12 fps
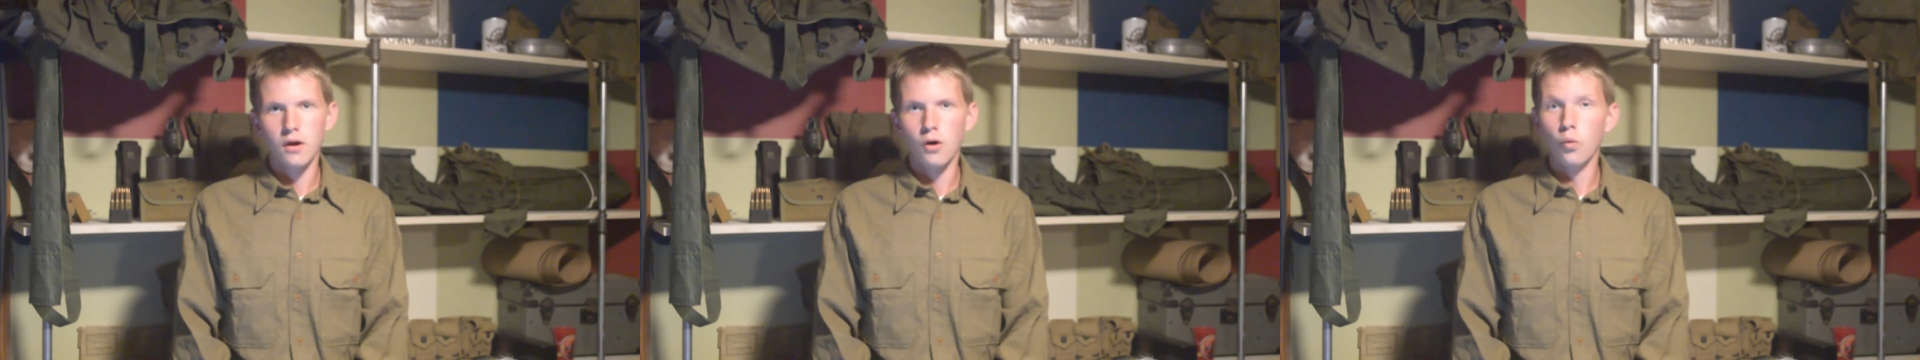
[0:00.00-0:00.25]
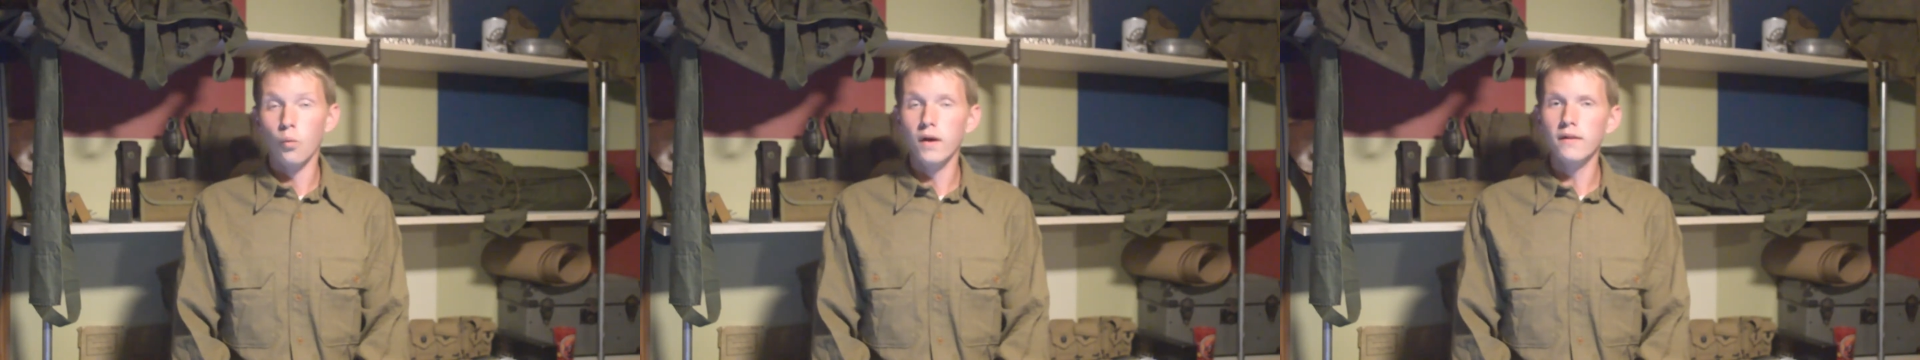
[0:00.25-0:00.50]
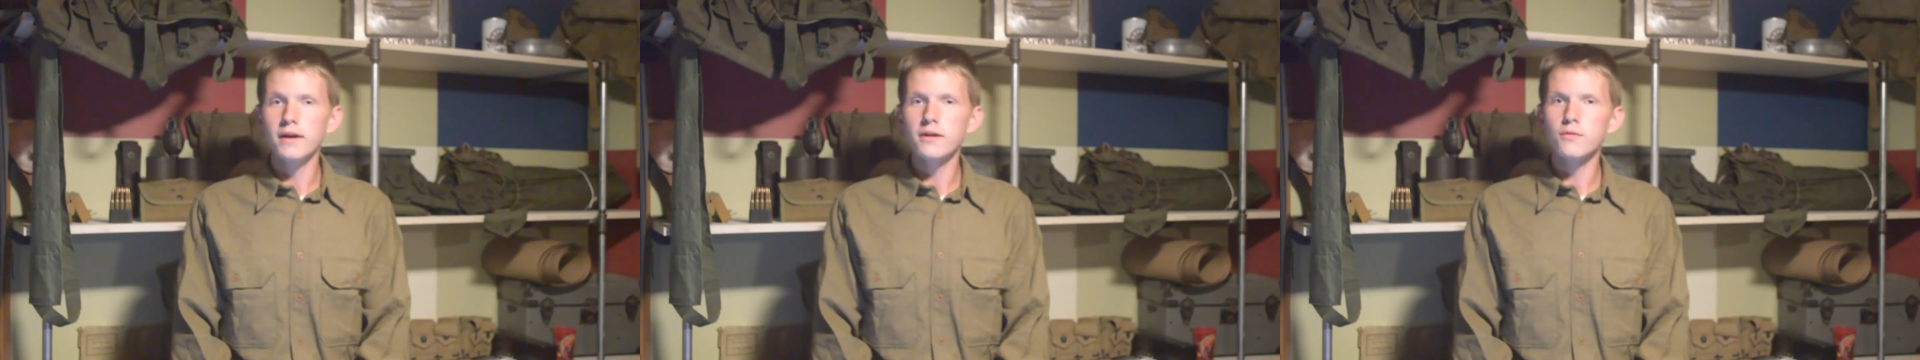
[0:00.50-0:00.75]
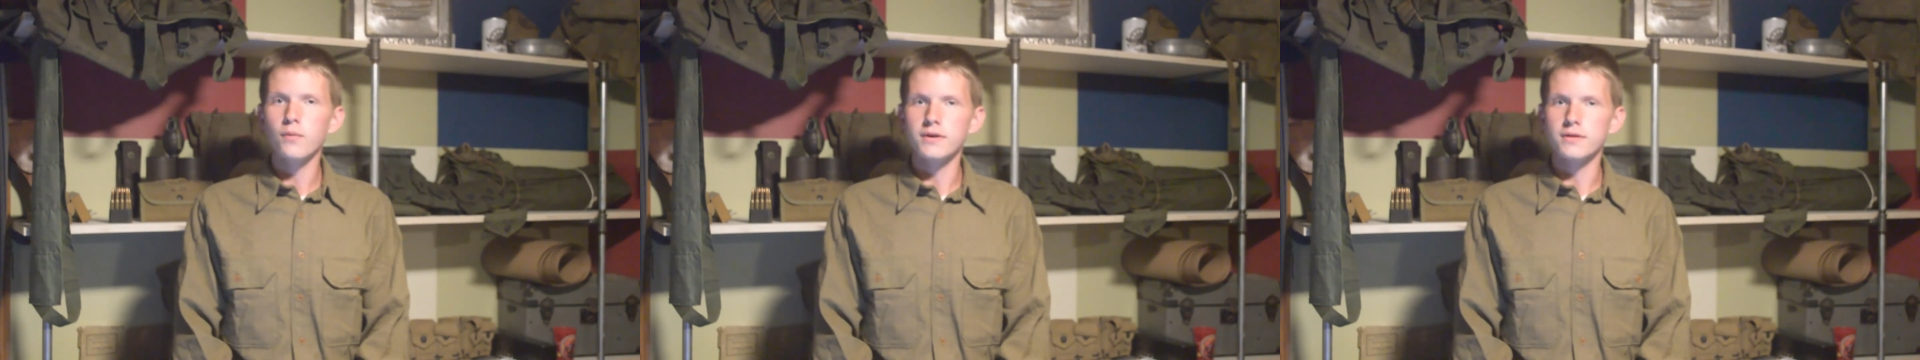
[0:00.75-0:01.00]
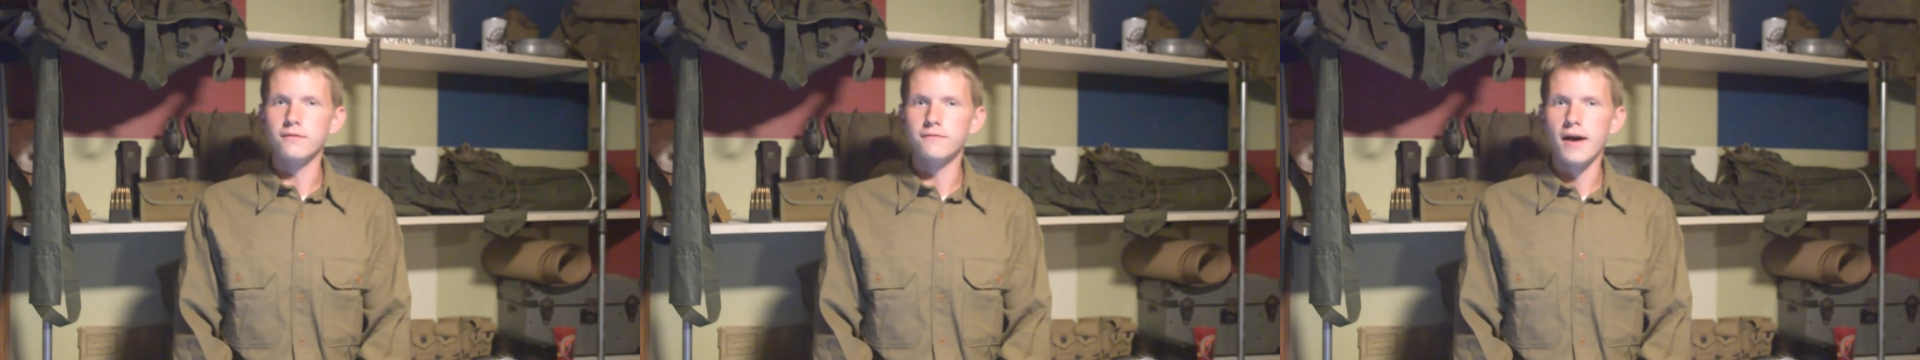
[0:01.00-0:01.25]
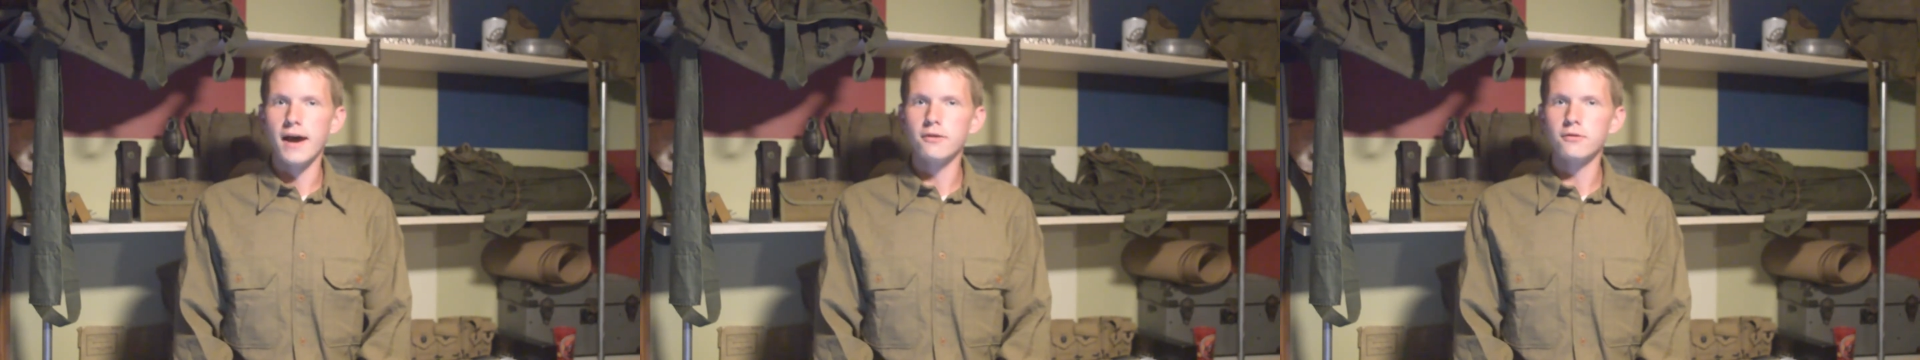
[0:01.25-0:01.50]
Willys was the
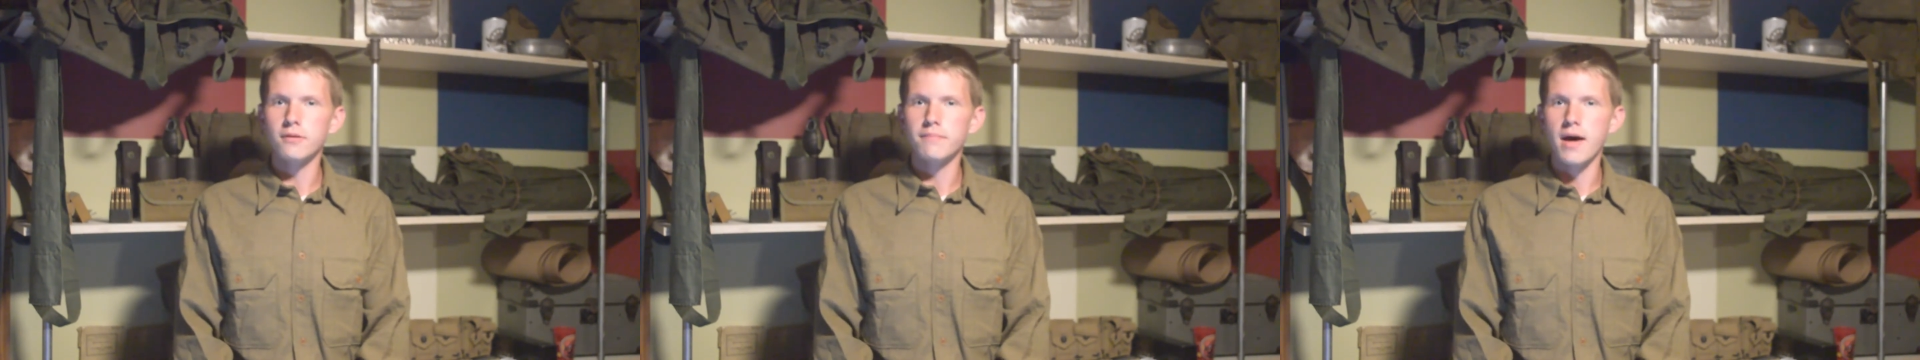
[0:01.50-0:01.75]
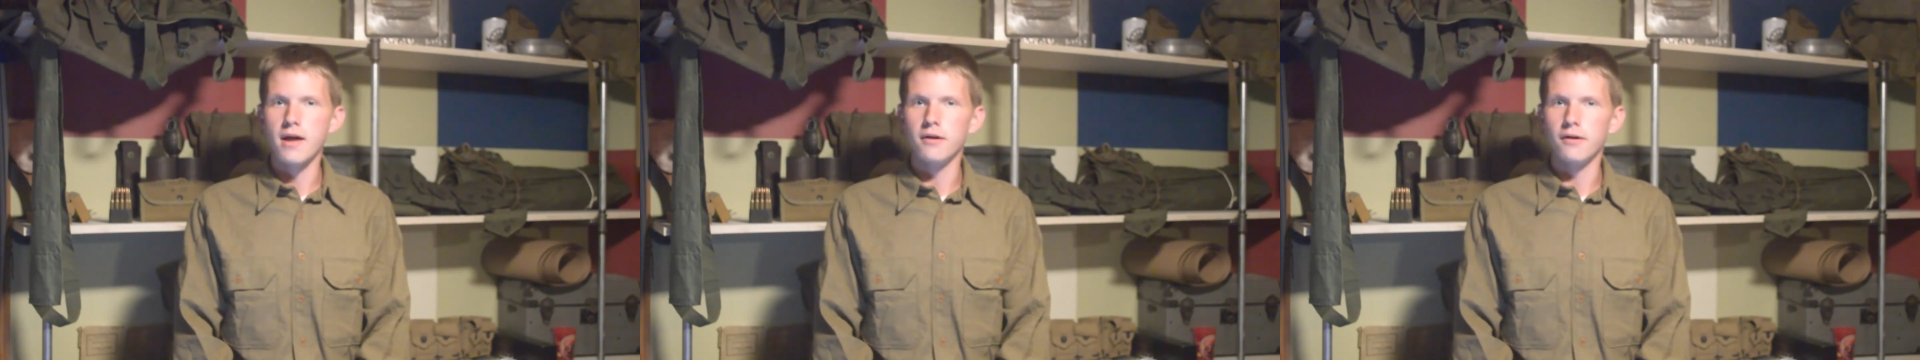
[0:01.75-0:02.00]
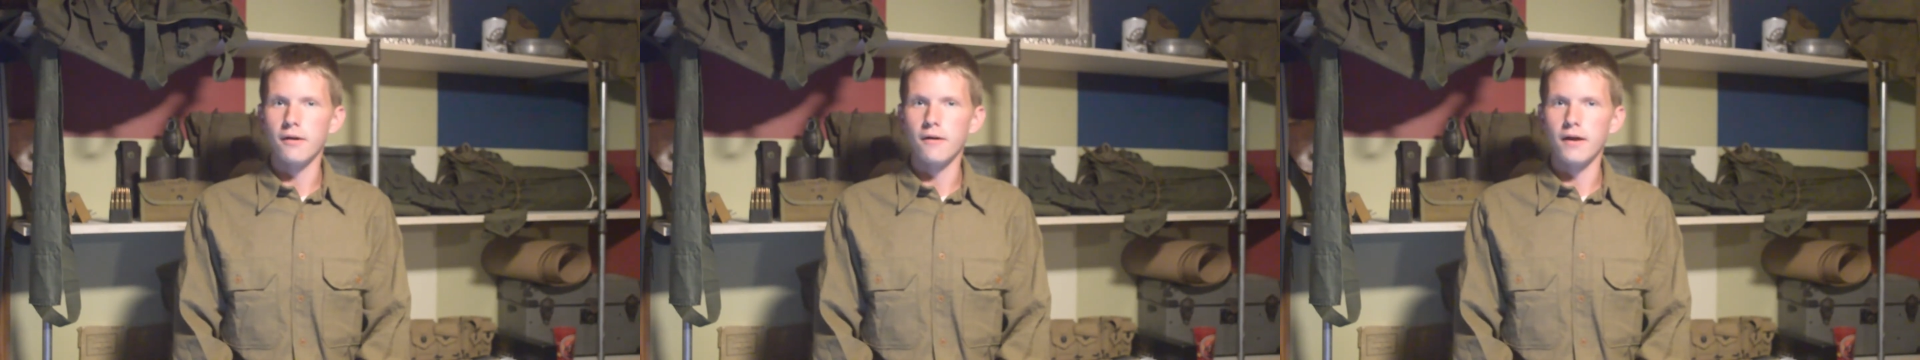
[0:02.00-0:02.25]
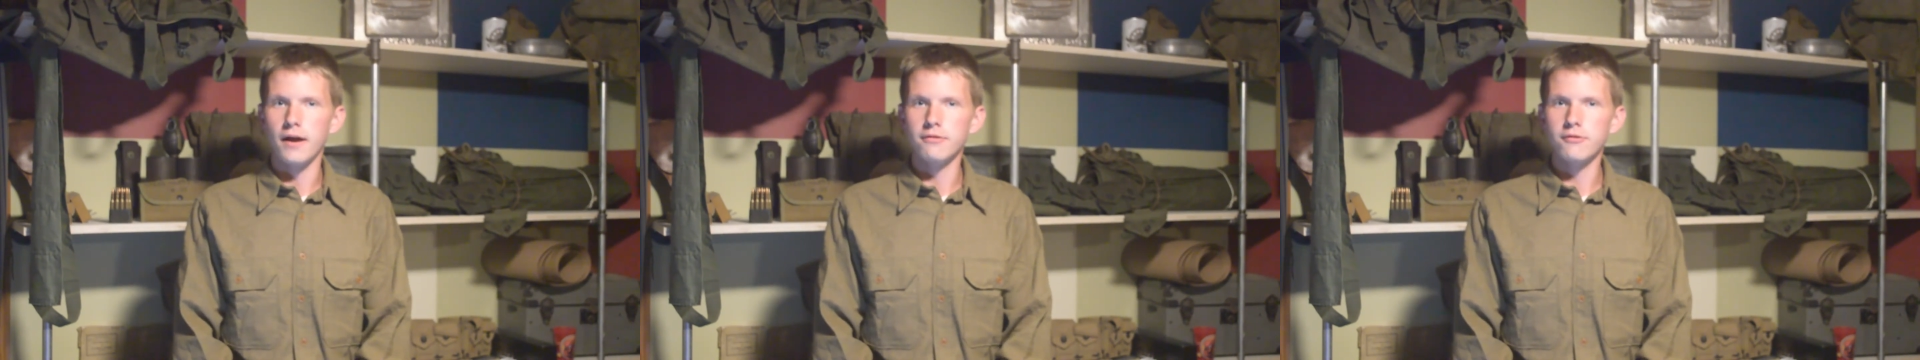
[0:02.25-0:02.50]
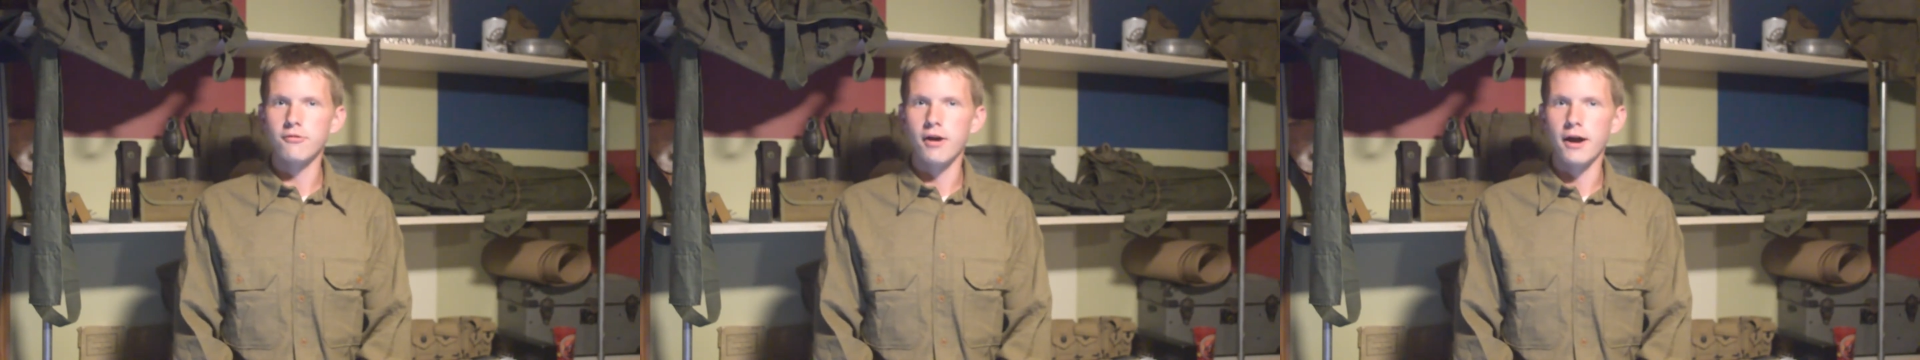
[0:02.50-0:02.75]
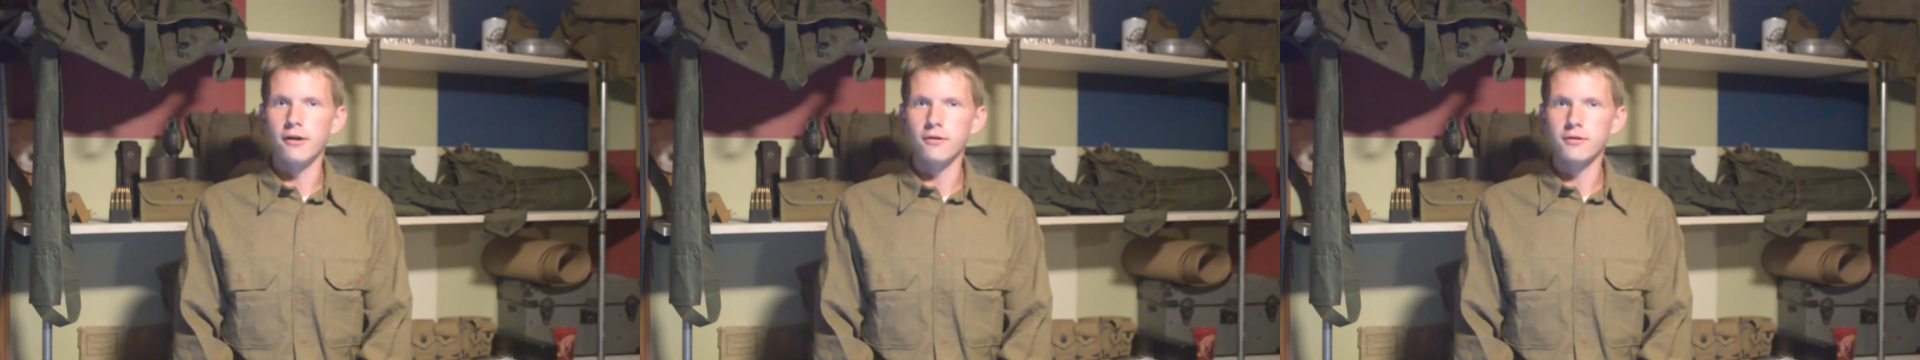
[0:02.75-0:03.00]
final competitor in the
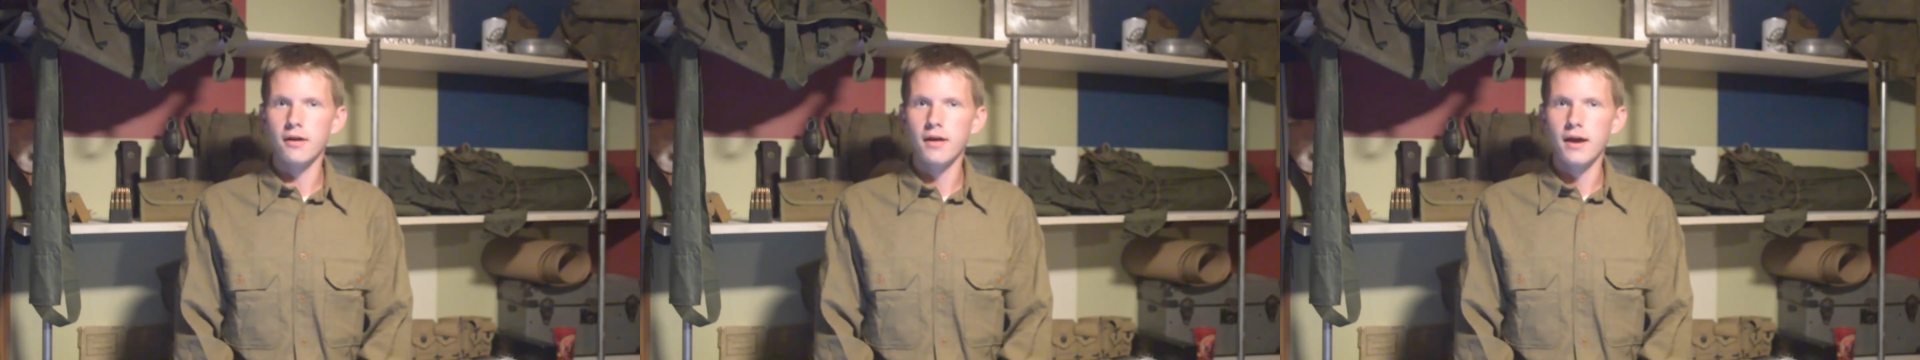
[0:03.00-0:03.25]
trials,